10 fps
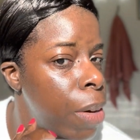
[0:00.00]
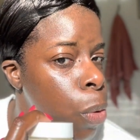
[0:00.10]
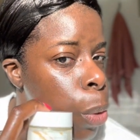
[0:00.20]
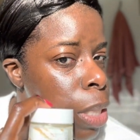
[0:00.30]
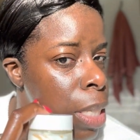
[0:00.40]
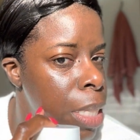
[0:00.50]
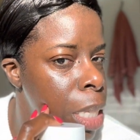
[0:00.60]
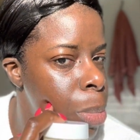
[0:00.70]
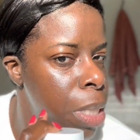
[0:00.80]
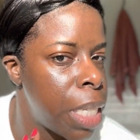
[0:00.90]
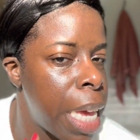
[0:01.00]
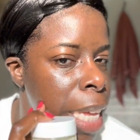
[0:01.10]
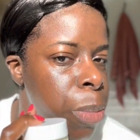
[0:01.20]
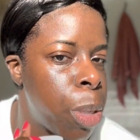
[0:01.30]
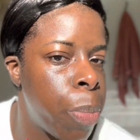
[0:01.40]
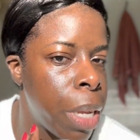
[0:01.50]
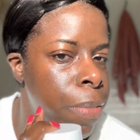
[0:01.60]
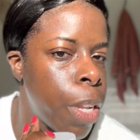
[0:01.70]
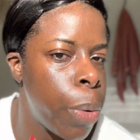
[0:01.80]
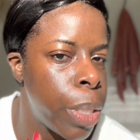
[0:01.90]
And of course, the CBD adds more
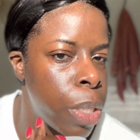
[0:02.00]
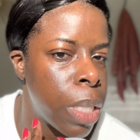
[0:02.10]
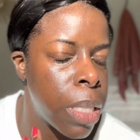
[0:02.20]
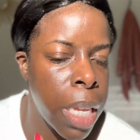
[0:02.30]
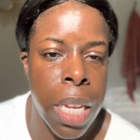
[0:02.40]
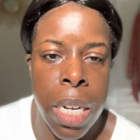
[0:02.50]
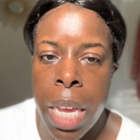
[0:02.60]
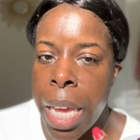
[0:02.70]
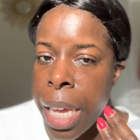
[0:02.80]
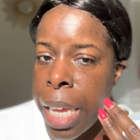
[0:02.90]
blood flow into the skin.